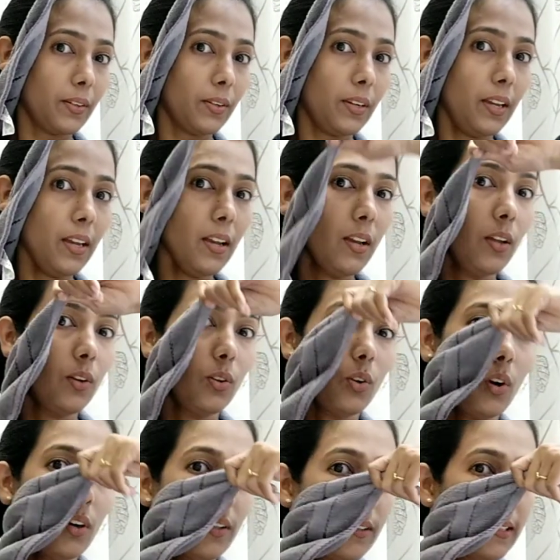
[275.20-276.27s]
Okay,
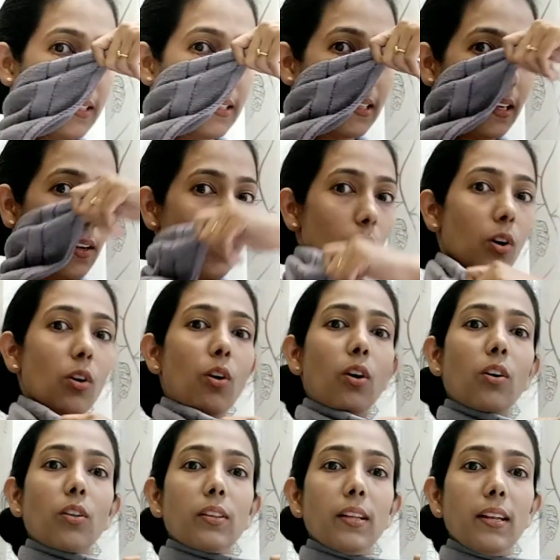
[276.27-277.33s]
not on the cheek or
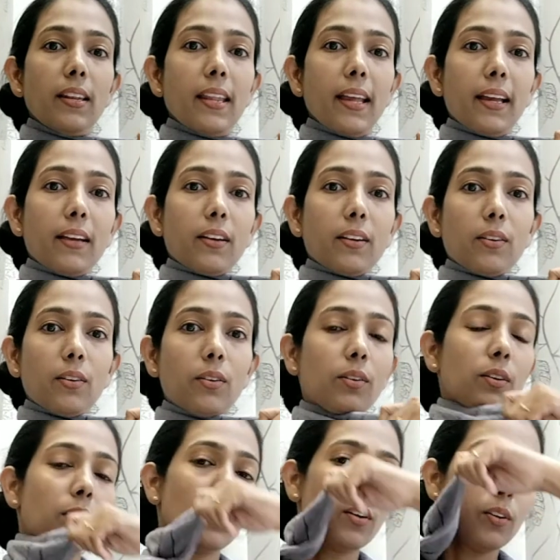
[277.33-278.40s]
not on the neck.
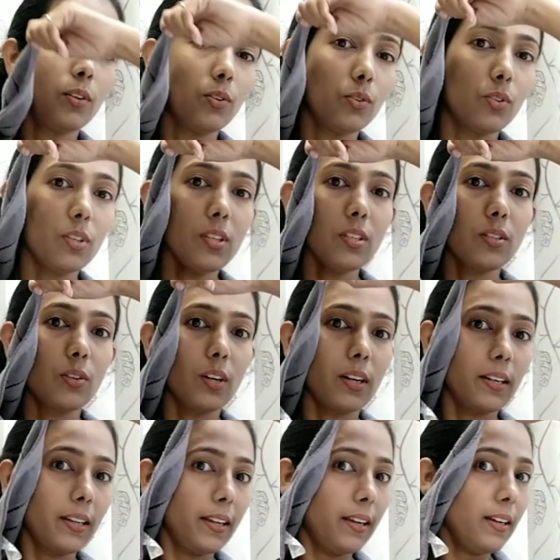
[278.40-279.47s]
You're just
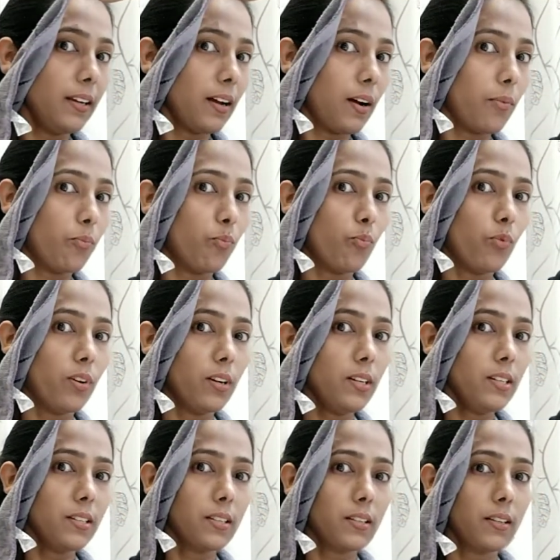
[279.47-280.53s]
gonna take it
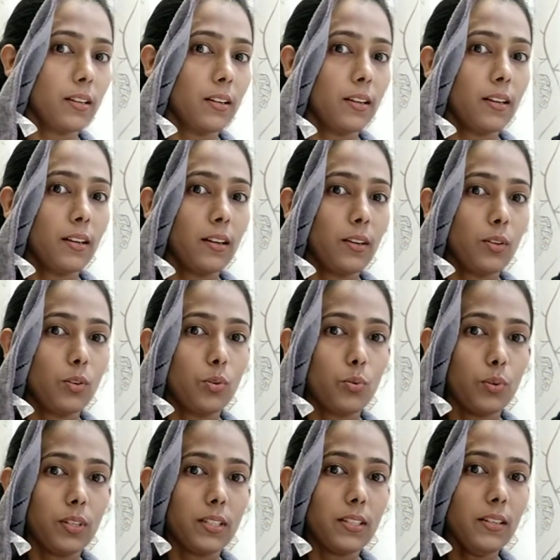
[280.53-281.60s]
upwards
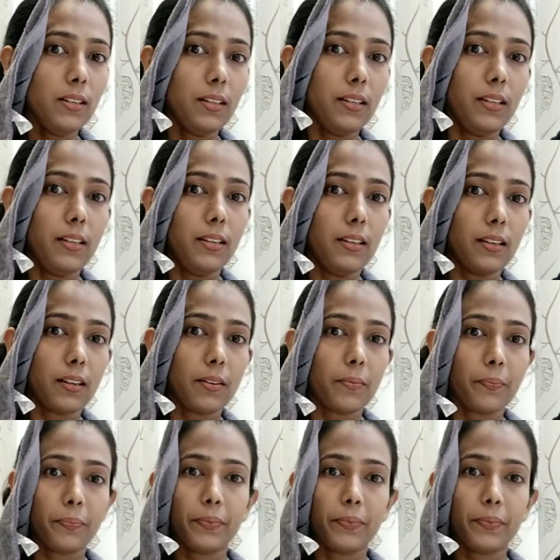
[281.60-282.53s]
towards the ear.